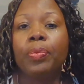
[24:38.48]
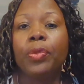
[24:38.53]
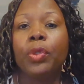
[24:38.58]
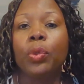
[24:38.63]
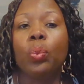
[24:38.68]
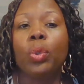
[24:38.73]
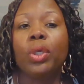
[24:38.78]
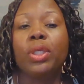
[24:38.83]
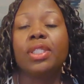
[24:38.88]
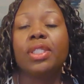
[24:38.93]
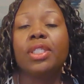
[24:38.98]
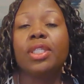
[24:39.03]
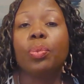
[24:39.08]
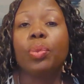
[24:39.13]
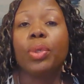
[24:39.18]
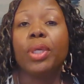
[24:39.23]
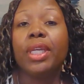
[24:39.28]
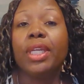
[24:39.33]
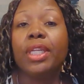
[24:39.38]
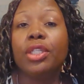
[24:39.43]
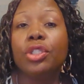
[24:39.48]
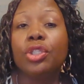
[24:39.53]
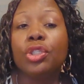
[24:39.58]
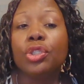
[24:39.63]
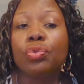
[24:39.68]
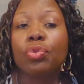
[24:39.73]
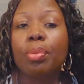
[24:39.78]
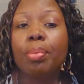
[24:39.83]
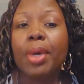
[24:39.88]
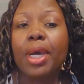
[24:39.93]
Once someone
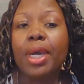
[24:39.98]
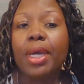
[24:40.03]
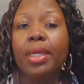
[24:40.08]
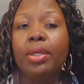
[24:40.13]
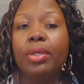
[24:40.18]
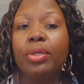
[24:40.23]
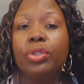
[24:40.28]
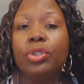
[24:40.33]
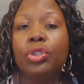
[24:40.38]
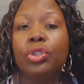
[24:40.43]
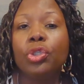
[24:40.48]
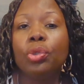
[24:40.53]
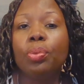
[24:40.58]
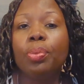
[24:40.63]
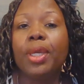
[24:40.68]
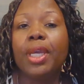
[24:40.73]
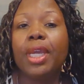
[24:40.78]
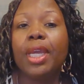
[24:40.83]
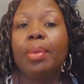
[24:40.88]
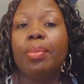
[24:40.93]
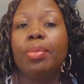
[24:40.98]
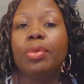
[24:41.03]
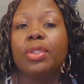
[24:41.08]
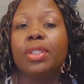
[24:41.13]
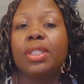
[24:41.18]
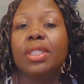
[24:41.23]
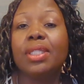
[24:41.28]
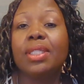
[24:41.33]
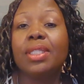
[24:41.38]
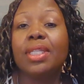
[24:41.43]
enters reminders, you'll be able
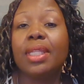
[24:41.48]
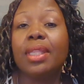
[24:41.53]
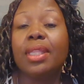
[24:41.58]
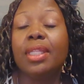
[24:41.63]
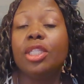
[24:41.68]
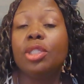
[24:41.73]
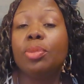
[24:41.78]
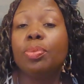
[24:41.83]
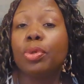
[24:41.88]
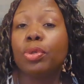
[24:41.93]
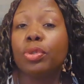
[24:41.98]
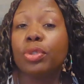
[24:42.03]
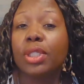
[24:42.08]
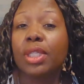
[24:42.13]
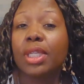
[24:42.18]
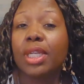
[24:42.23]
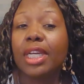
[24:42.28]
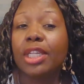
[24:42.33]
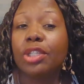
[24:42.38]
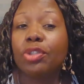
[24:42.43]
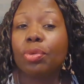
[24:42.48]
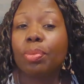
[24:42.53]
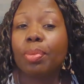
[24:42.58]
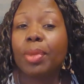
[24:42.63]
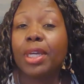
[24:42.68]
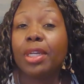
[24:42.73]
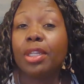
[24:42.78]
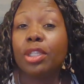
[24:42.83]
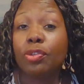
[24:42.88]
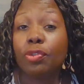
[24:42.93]
to set these personalized
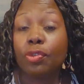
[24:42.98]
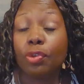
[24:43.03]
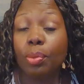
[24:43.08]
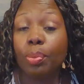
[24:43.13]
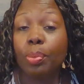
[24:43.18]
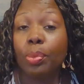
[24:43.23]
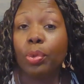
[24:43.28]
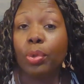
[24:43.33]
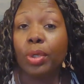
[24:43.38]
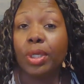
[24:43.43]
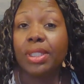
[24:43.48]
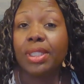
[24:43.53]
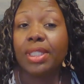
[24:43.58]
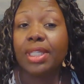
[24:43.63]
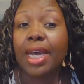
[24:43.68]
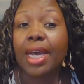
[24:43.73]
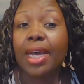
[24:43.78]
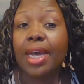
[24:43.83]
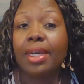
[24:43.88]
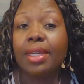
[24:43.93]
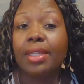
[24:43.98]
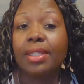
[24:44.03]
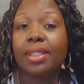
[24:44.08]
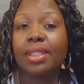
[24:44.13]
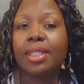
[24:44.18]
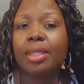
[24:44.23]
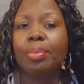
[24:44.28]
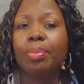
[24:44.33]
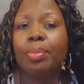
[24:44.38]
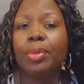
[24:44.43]
reminders for important tasks.
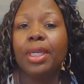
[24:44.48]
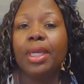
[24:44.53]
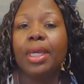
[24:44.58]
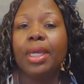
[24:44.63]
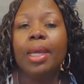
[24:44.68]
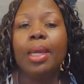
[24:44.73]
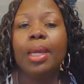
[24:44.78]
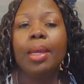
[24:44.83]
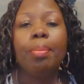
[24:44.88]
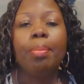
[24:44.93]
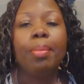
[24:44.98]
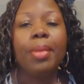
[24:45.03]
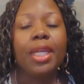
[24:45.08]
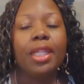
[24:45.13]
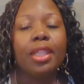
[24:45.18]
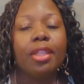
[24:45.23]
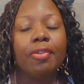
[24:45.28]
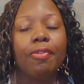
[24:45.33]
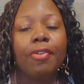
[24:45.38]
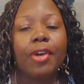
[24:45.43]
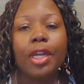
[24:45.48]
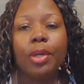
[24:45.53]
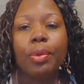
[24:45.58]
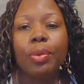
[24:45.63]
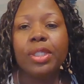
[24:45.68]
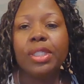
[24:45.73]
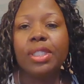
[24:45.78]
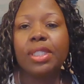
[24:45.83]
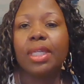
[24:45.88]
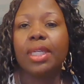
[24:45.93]
Simply make the
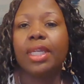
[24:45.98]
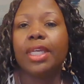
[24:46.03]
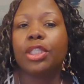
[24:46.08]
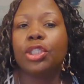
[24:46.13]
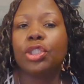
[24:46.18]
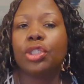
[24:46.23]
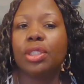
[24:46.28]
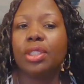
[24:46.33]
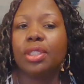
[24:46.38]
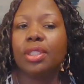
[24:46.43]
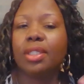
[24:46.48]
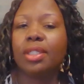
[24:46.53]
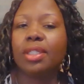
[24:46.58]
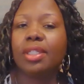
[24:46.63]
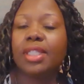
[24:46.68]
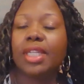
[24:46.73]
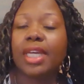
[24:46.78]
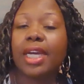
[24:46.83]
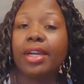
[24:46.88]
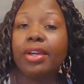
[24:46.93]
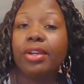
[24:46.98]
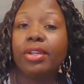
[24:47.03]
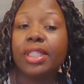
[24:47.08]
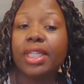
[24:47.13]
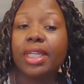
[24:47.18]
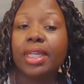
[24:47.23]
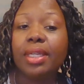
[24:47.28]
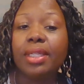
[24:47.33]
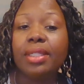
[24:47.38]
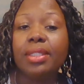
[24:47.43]
following selections: the desired
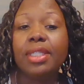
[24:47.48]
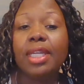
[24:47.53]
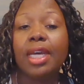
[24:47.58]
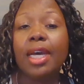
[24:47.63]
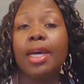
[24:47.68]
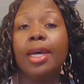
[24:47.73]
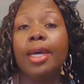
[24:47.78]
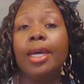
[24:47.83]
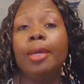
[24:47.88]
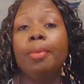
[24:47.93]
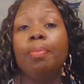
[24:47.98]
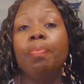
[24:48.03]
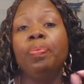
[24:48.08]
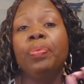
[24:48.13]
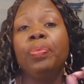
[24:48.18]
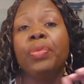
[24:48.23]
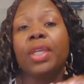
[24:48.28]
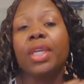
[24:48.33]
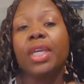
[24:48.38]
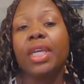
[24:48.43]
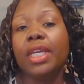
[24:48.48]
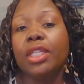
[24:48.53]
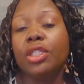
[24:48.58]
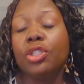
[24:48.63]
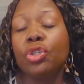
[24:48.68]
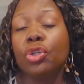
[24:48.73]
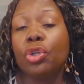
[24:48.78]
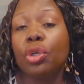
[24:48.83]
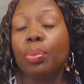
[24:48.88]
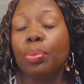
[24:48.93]
date and time,
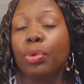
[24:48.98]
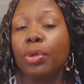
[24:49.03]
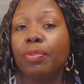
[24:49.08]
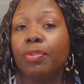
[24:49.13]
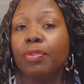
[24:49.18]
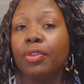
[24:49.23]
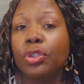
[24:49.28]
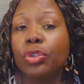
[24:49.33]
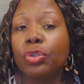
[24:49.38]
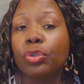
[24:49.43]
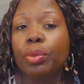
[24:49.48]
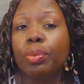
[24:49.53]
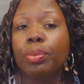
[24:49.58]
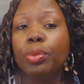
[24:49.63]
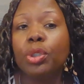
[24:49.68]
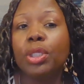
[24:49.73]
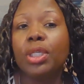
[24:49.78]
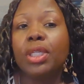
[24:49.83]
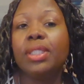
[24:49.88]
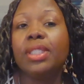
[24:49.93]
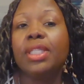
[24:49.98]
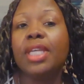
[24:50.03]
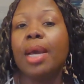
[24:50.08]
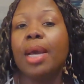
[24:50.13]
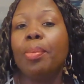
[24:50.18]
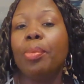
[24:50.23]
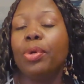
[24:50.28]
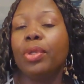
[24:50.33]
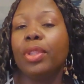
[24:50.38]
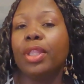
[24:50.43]
enter a brief description, and
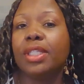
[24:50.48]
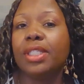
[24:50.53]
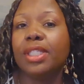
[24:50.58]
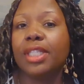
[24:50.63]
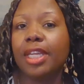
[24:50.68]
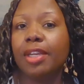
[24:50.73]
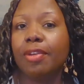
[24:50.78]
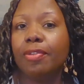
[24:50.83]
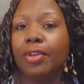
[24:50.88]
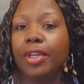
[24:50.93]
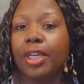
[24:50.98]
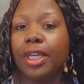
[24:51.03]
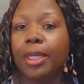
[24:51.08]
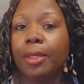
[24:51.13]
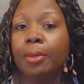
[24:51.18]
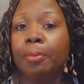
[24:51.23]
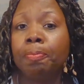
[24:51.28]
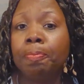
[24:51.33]
tap on the save key.